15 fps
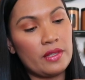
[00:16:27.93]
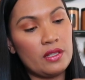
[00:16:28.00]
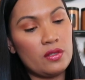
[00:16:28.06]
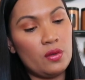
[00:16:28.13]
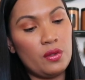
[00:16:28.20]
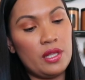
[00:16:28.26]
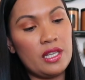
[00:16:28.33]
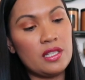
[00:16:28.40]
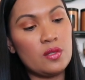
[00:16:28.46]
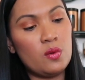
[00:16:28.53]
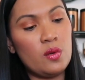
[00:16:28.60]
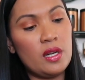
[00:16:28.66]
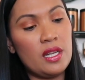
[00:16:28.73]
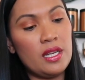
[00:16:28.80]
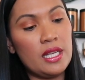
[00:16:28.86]
So this
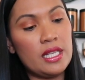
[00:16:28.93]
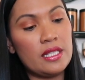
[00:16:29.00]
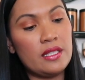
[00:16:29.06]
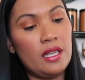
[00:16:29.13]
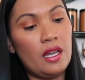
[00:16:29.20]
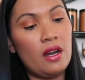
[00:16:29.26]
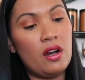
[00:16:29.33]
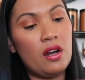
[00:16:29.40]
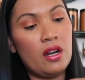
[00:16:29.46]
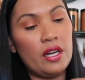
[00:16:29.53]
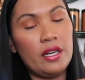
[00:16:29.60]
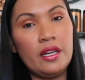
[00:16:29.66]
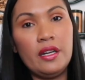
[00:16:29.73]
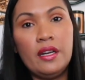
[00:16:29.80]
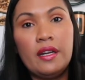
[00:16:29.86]
one is the
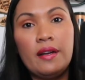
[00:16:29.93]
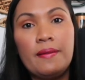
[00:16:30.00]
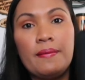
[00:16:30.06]
On.